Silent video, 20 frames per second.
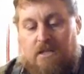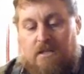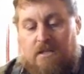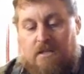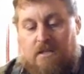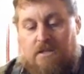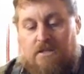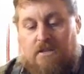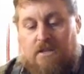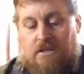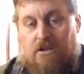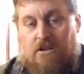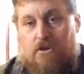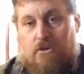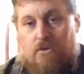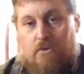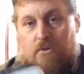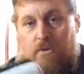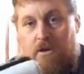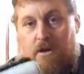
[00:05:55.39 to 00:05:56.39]
is
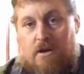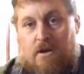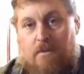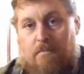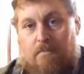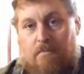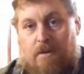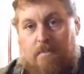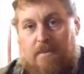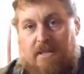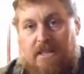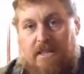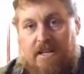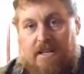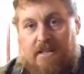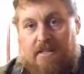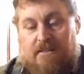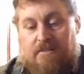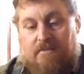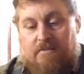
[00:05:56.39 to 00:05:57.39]
Cocoon Mummy
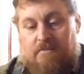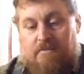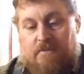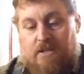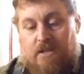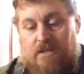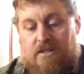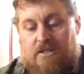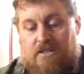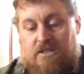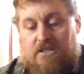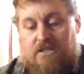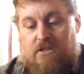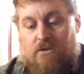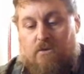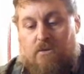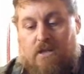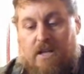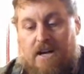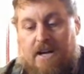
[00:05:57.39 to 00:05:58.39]
Liner. All right, it's a
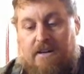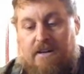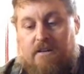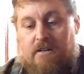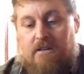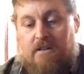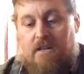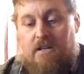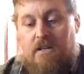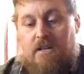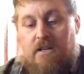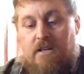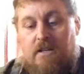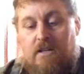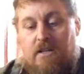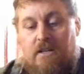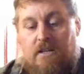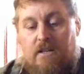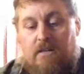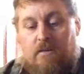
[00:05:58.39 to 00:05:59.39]
silk liner.
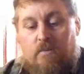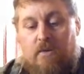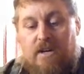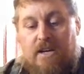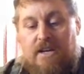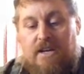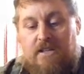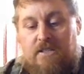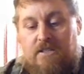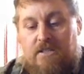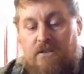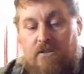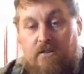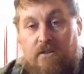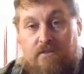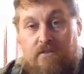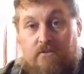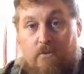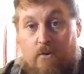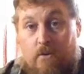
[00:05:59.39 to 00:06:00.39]
It weighs, you know,
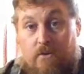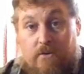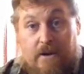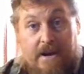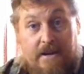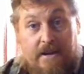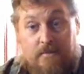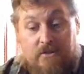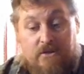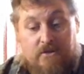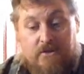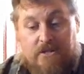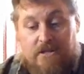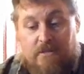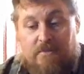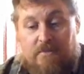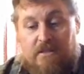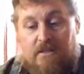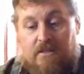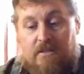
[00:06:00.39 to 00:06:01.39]
like 4 grams or
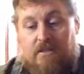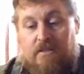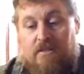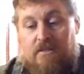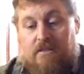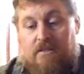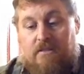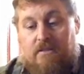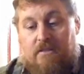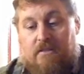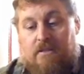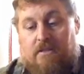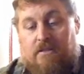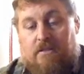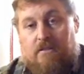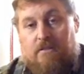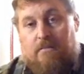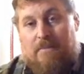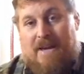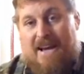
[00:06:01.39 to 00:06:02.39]
something.
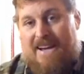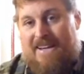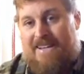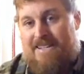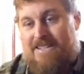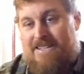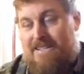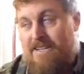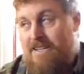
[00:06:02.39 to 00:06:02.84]
The package